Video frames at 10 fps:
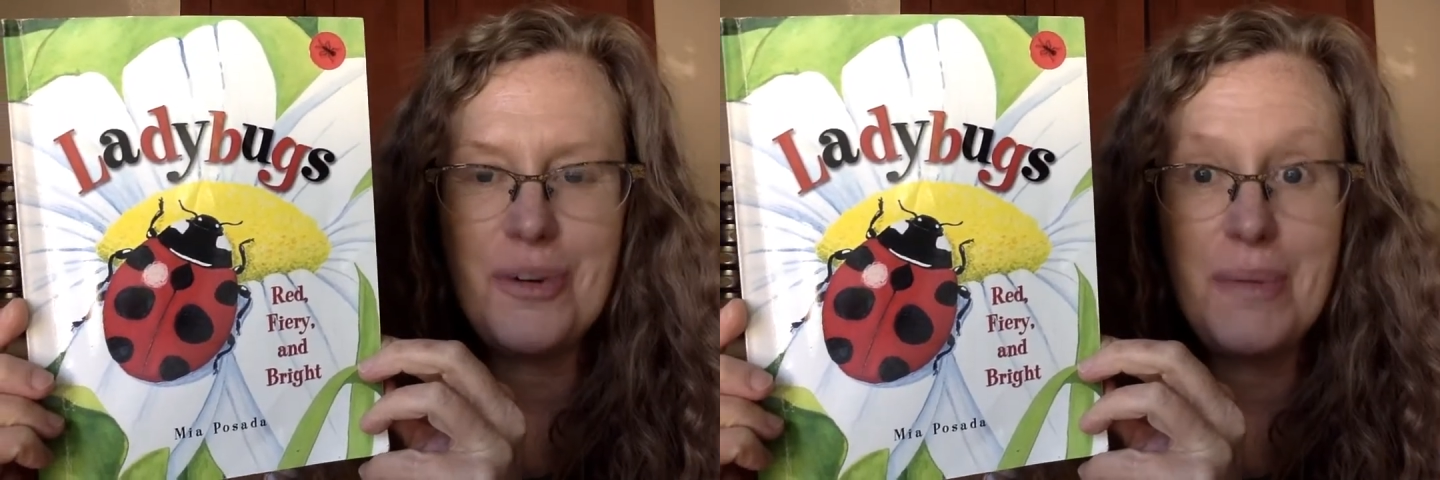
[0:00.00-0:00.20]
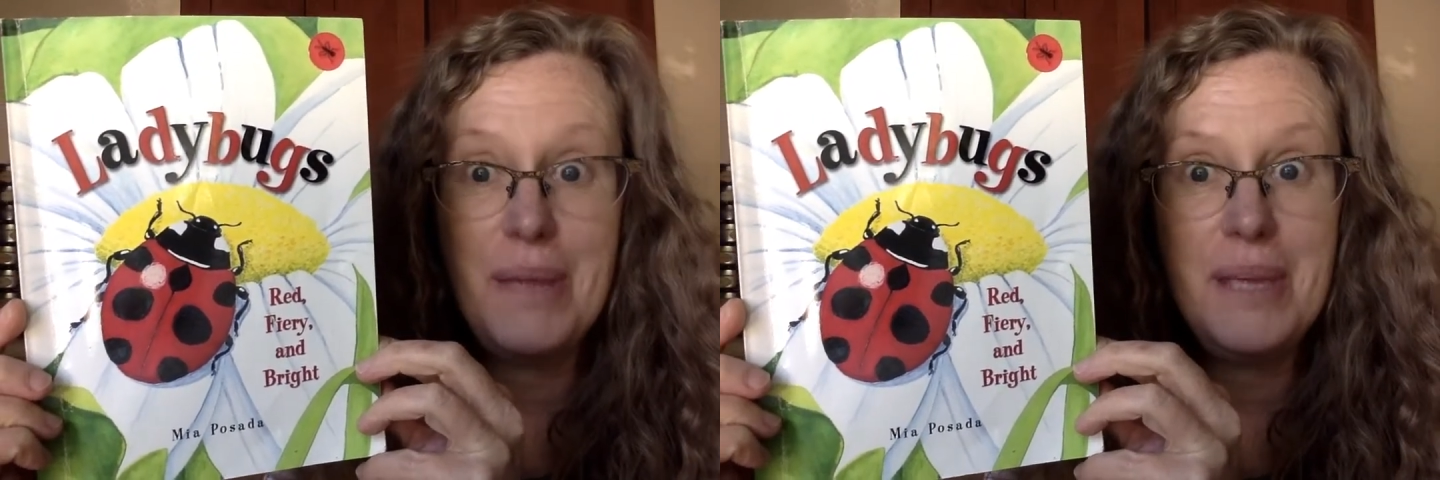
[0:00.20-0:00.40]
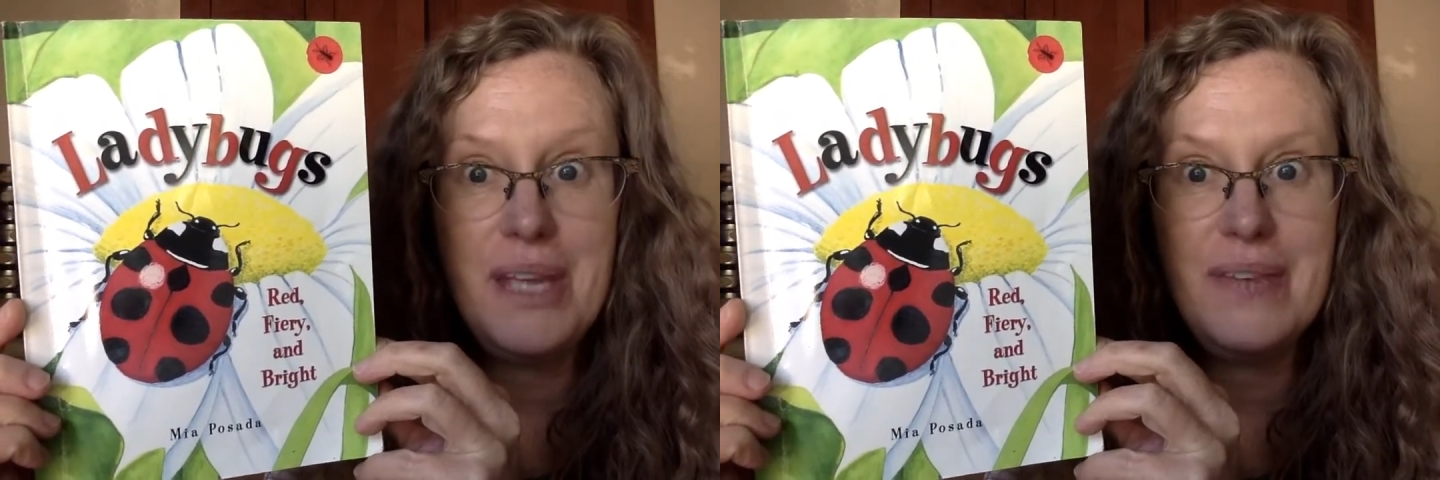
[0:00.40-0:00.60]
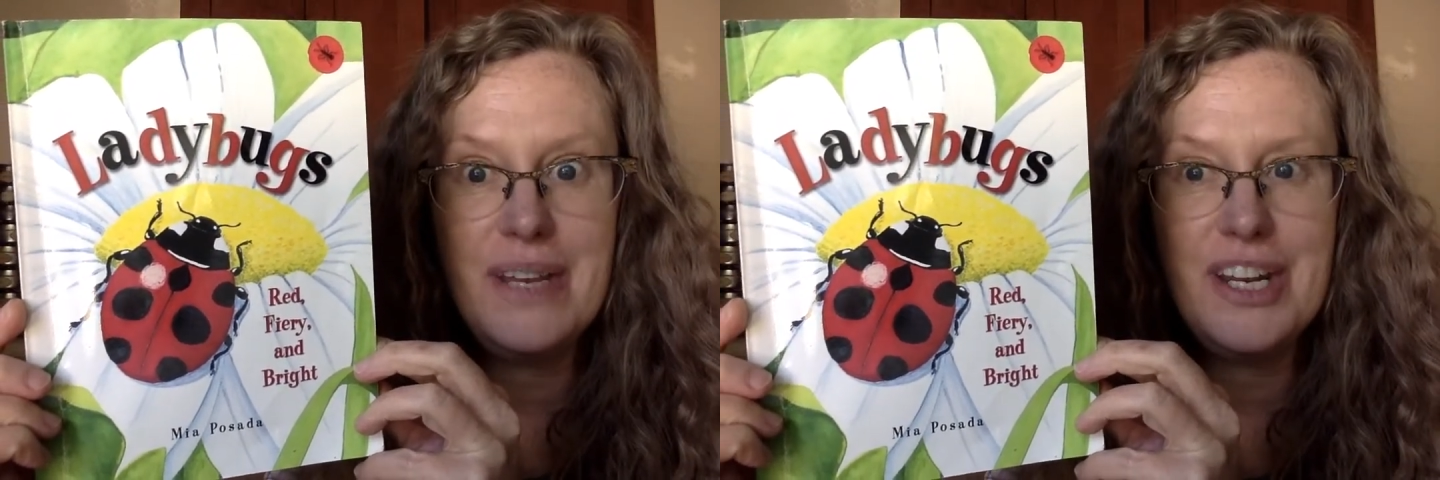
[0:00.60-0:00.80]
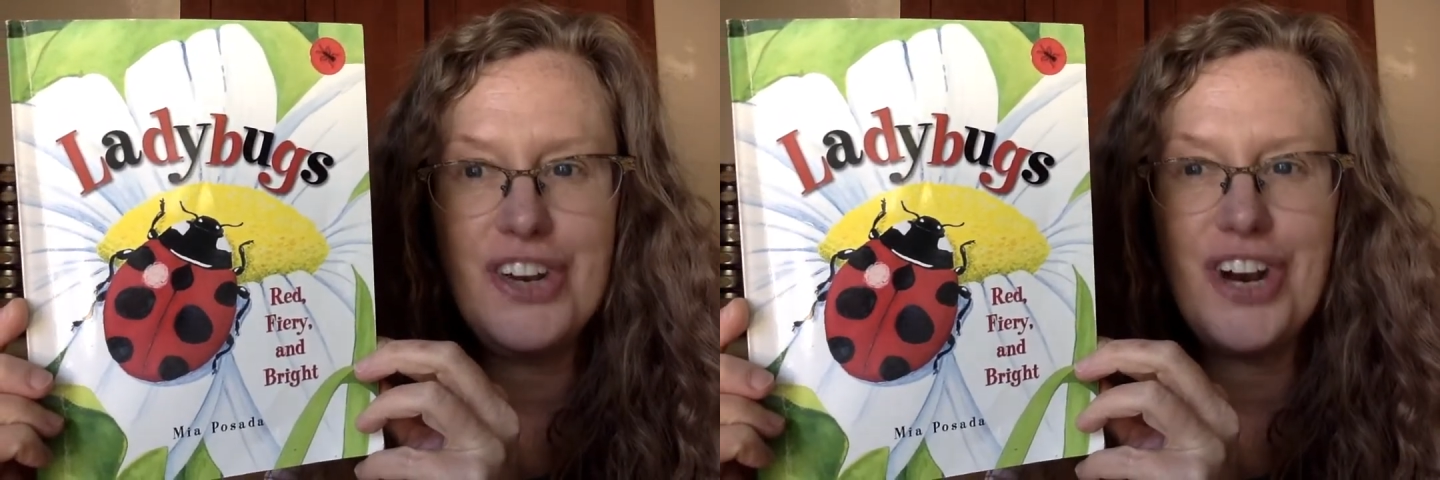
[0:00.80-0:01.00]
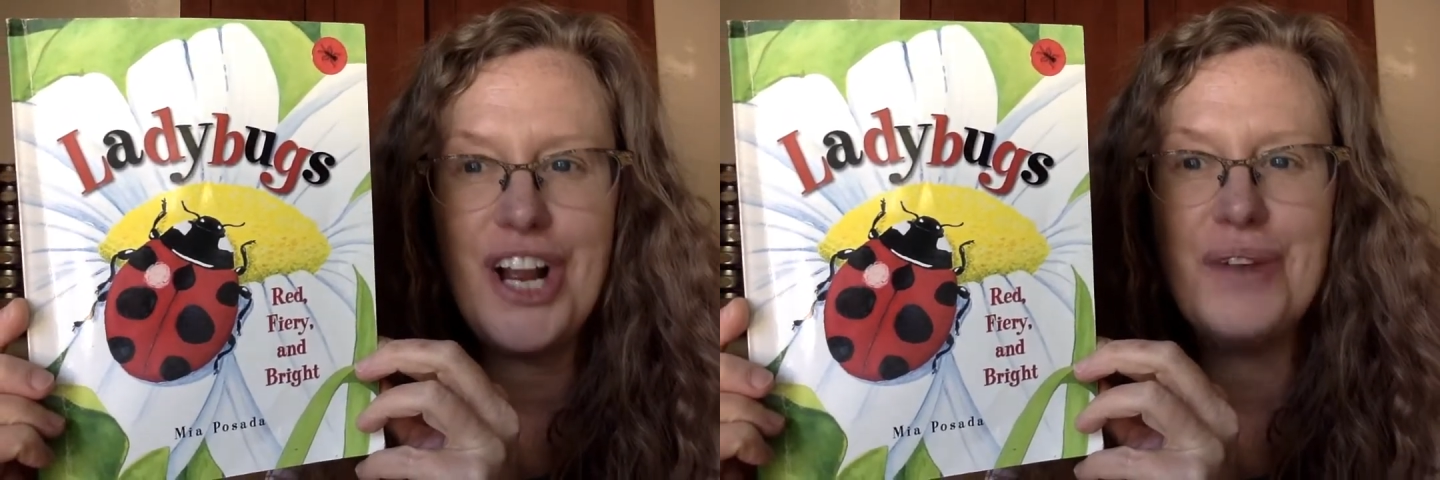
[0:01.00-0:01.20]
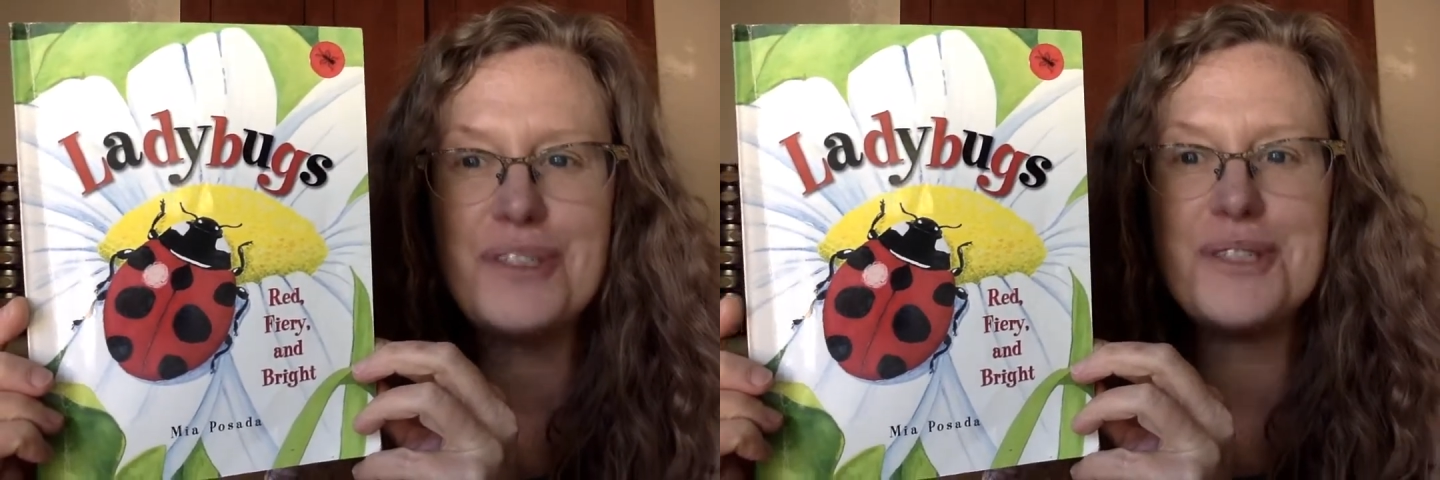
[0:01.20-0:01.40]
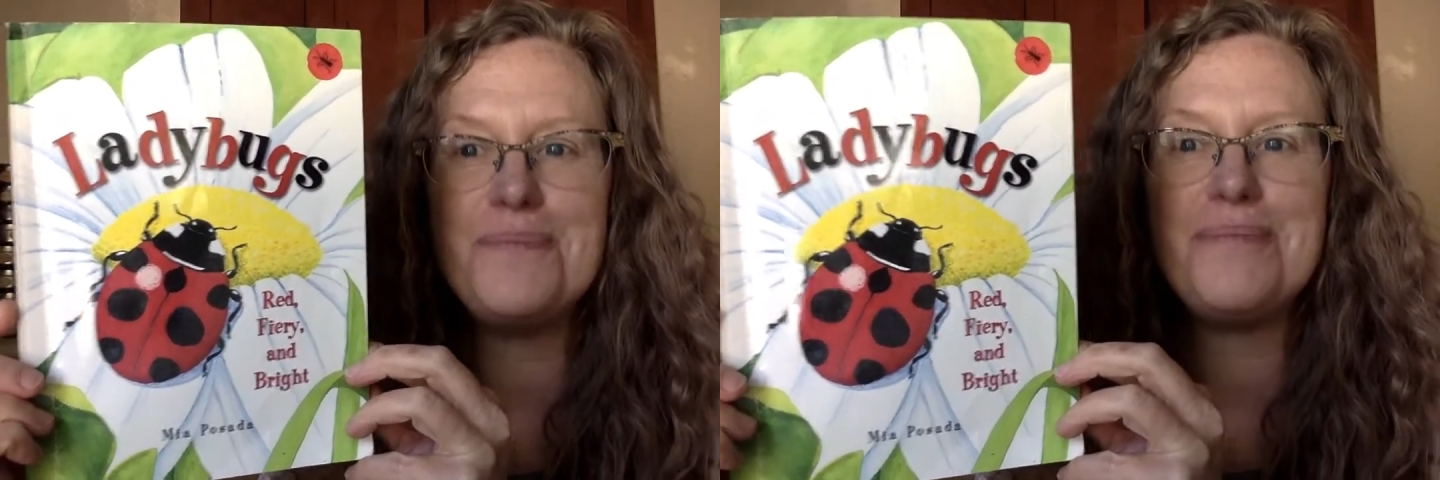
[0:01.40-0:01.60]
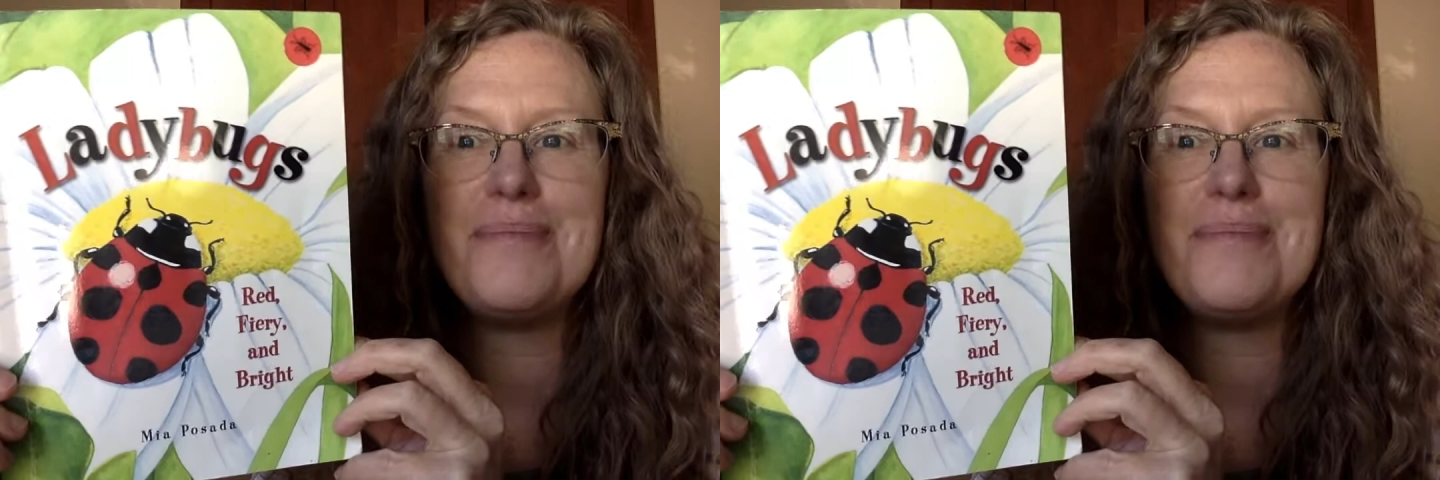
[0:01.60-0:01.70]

or maybe even in your house.